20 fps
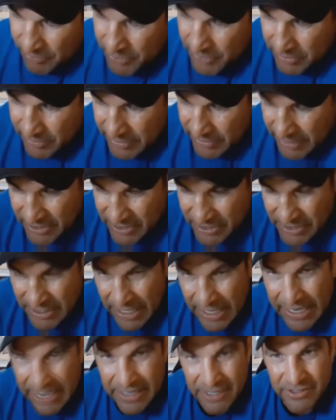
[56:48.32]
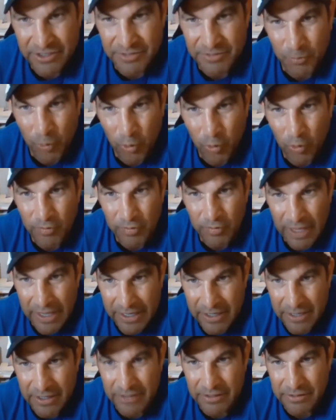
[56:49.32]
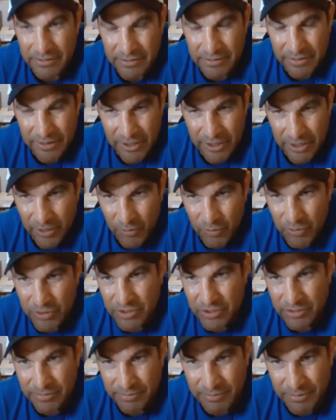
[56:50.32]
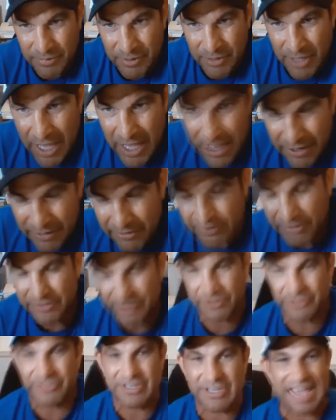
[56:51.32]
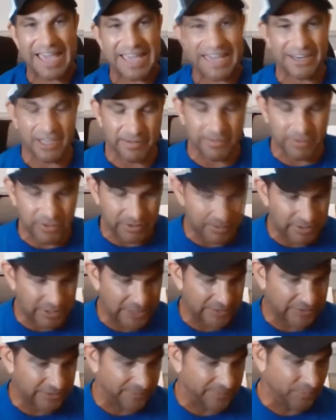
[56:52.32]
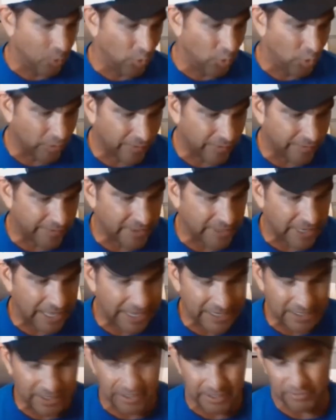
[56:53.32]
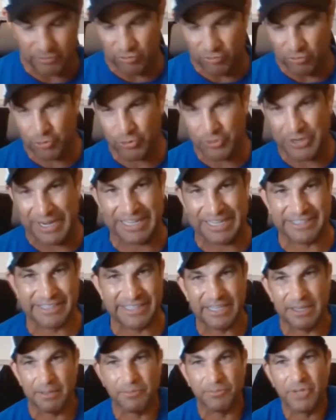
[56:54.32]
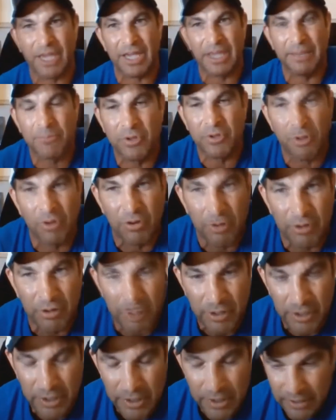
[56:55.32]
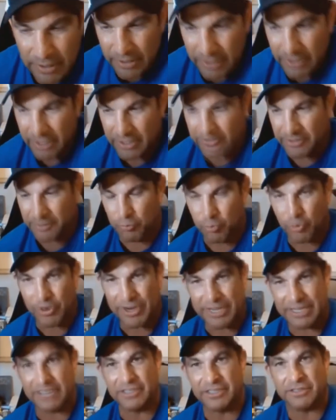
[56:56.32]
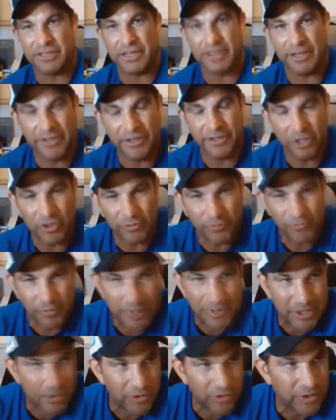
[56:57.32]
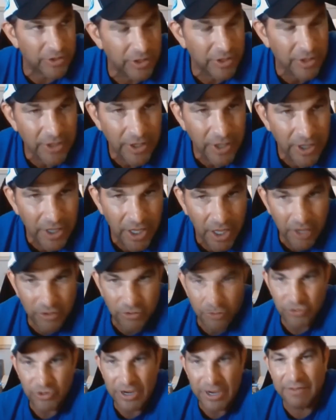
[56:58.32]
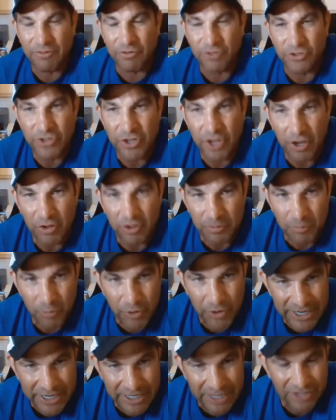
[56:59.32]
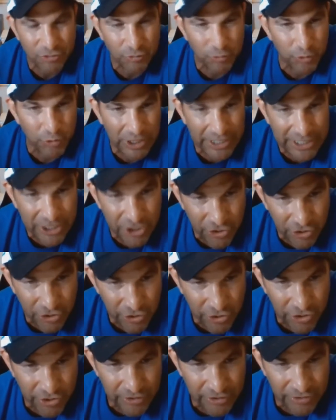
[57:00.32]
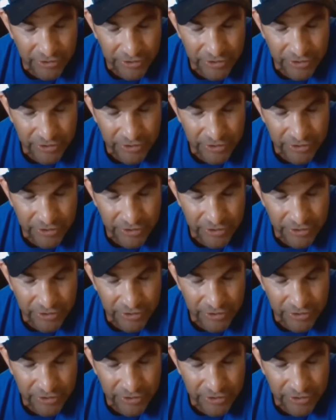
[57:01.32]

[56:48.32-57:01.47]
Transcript: but they say it's more of like it's a lot of the design of it is more of a Trans Am type car. The braking, from hearing other drivers talk, the braking's really good, and the